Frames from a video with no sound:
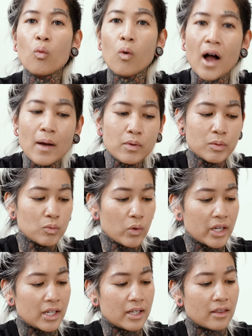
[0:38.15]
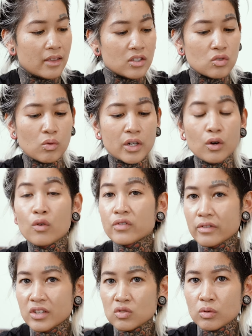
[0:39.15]
Why would we need this one
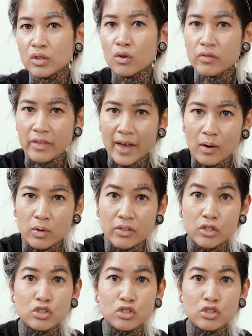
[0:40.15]
over that one?